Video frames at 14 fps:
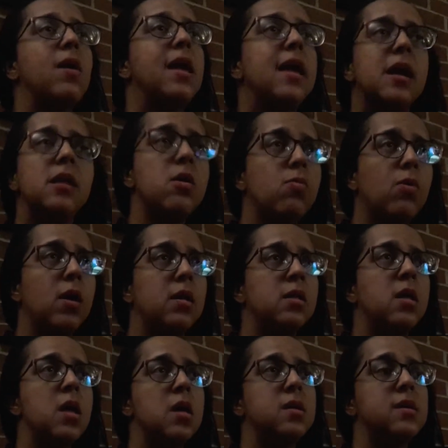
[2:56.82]

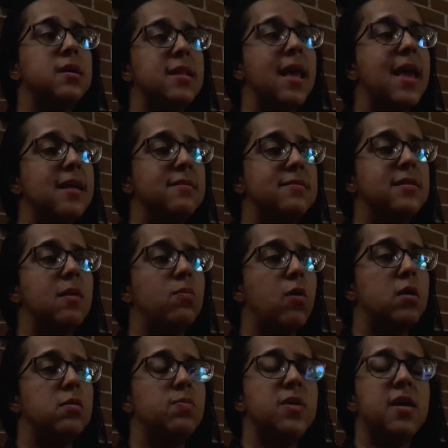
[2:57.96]
anyone can hate
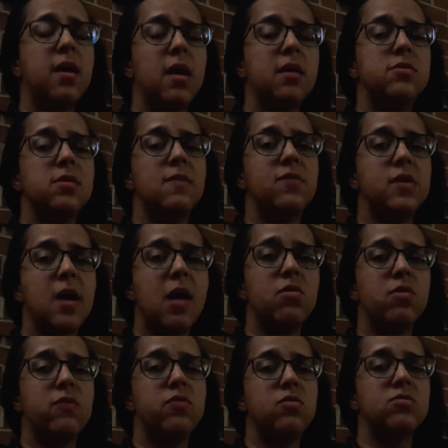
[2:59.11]
someone because of the
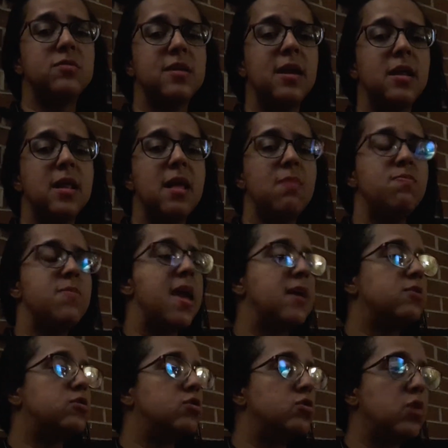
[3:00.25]
color of their skin. It
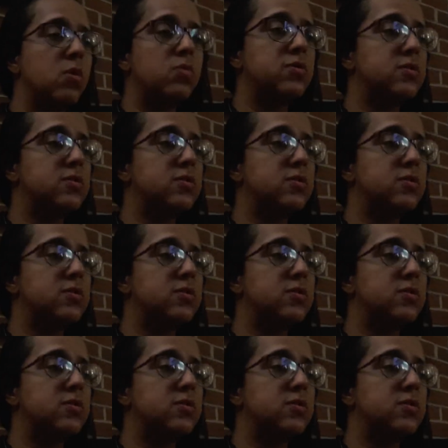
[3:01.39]
makes no